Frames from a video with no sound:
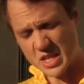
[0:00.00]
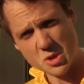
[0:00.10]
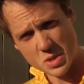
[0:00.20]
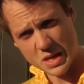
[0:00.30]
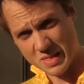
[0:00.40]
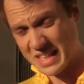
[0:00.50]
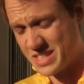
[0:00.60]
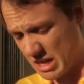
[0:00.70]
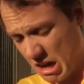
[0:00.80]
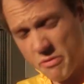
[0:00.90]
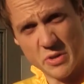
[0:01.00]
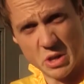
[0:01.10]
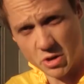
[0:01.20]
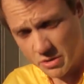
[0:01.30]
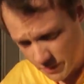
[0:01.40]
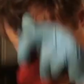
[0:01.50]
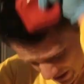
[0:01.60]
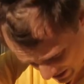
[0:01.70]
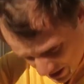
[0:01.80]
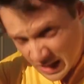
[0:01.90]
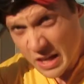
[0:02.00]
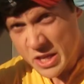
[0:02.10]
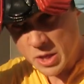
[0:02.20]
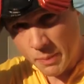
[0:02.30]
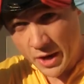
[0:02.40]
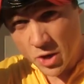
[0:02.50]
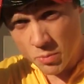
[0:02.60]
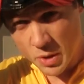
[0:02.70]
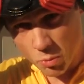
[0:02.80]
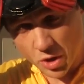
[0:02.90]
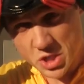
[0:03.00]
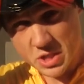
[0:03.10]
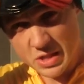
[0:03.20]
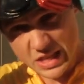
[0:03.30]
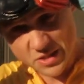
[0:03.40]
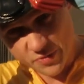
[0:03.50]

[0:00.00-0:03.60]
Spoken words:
and you think that's enough, and you're convinced, you might not want to watch this